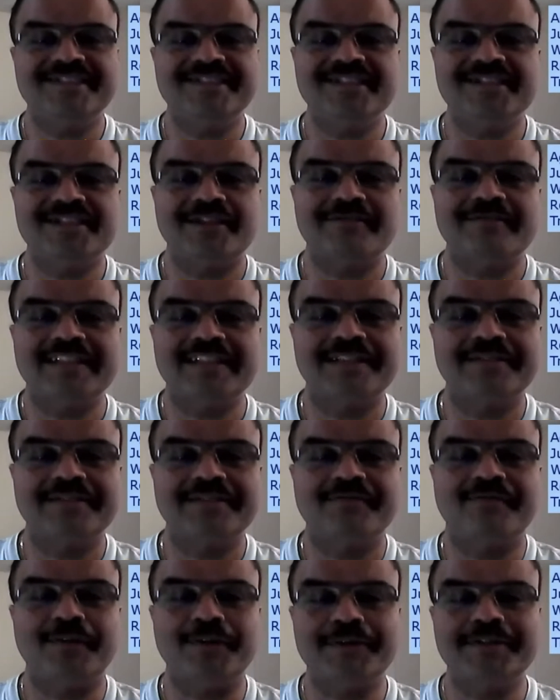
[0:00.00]
This is
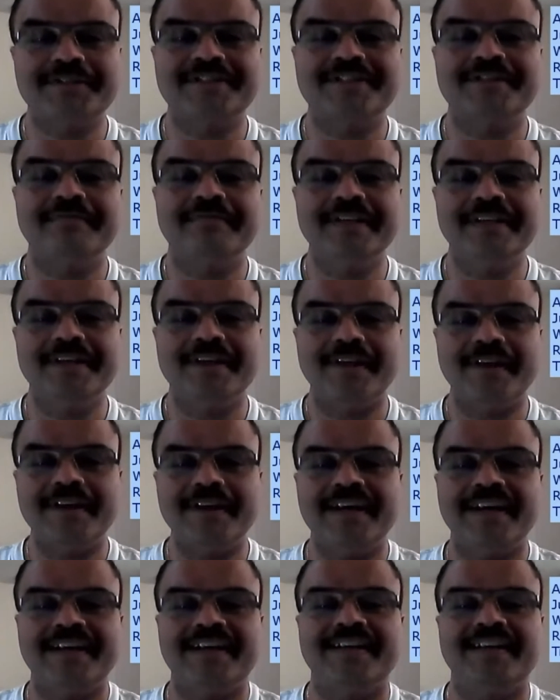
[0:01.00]
our fourth
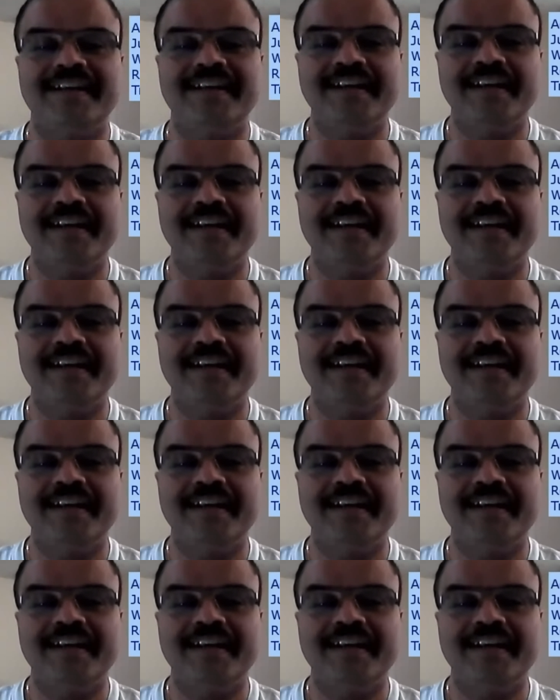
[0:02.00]
vlog,